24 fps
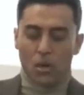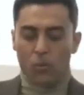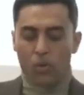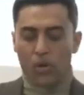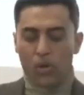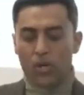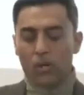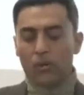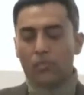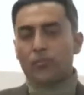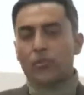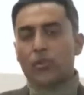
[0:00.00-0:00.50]

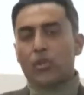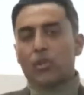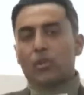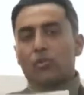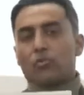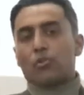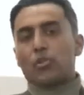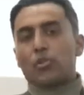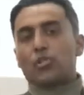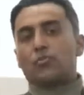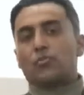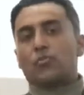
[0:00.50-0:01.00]
well,
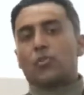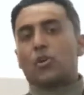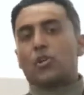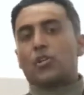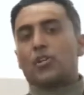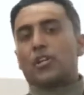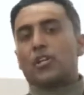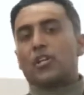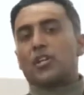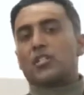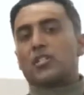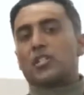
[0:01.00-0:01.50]
first of
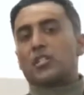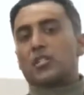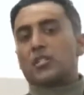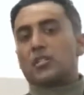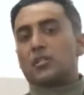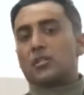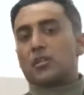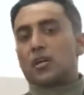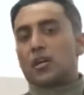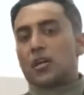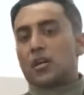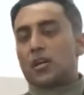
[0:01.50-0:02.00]
all, there is a
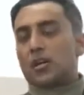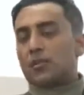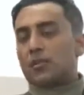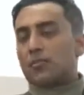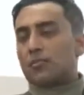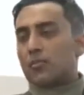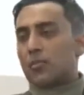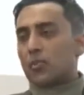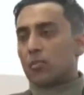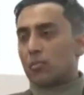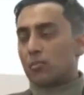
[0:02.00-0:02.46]
uh,